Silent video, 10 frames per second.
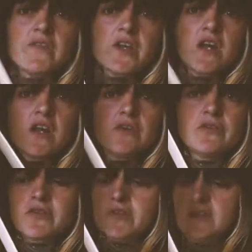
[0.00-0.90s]
even
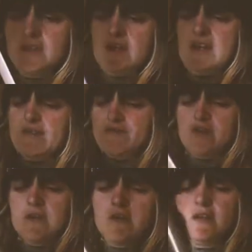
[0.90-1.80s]
close,
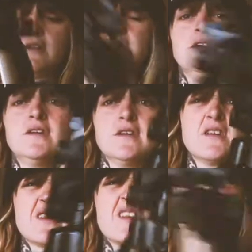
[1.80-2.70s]
ever,
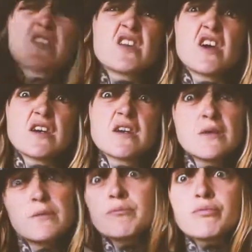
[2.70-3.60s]
because it's stuck
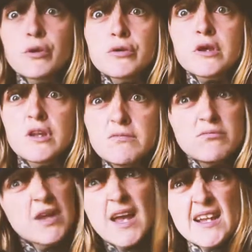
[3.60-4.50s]
and broken
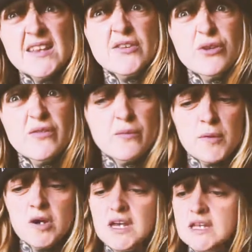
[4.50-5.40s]
and it's not even
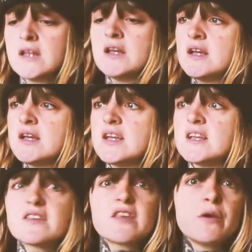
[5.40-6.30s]
mine,
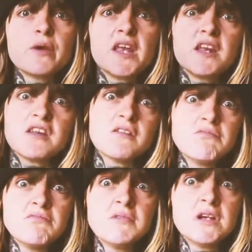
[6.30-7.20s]
is going,
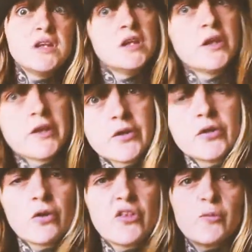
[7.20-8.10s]

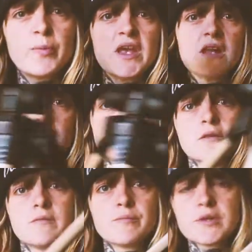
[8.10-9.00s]
not in the bin
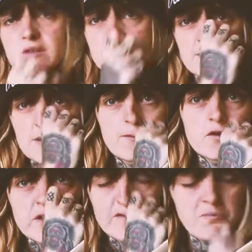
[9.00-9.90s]
because I've
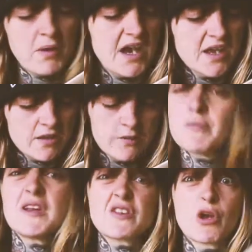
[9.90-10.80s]
got to give it back,
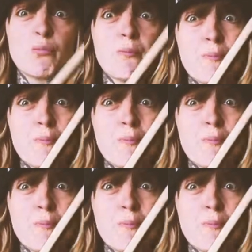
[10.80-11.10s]
but it's going